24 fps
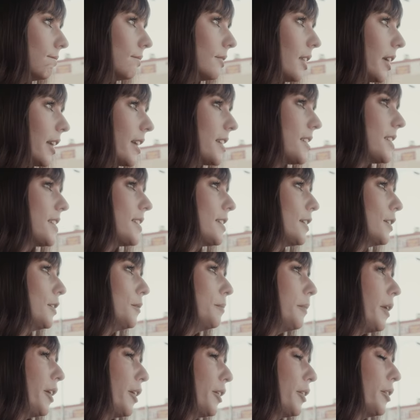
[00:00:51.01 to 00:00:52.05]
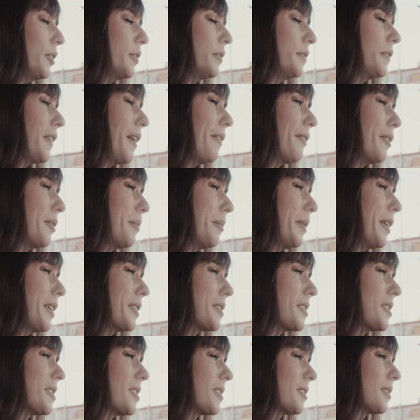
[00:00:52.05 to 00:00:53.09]
Can I still borrow
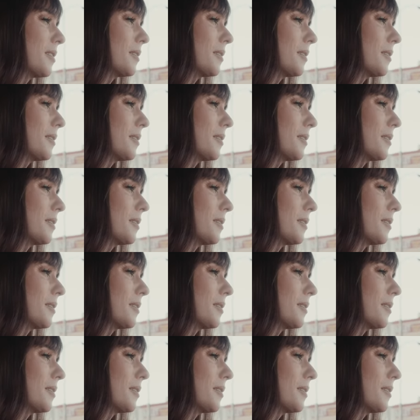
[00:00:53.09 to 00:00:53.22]
$500,